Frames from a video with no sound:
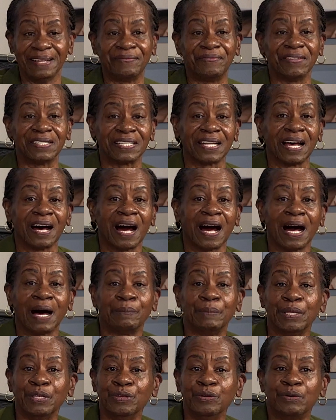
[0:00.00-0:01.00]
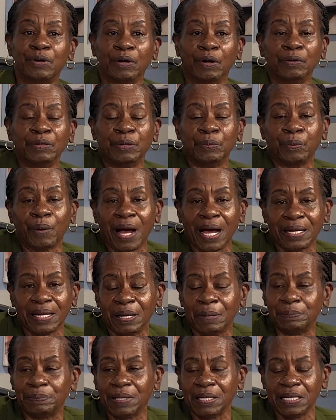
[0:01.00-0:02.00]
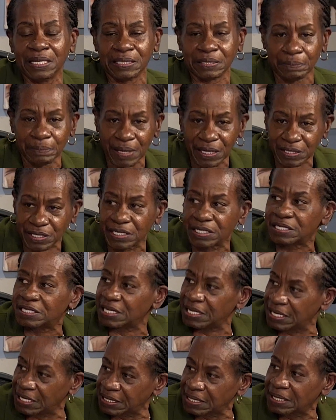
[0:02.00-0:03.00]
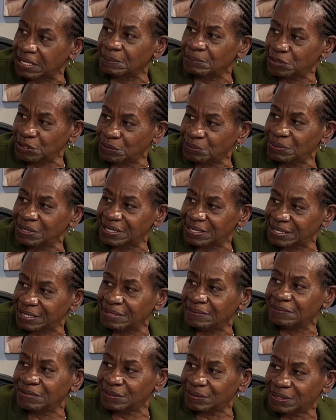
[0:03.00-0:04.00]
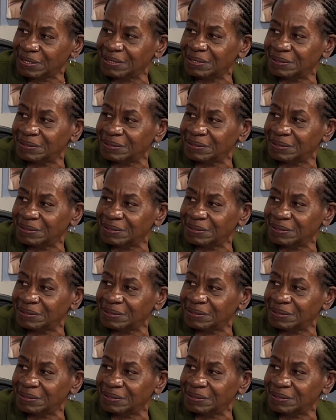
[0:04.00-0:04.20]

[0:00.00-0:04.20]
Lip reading: if it's a hobby, you can only write up as much as income you received on it.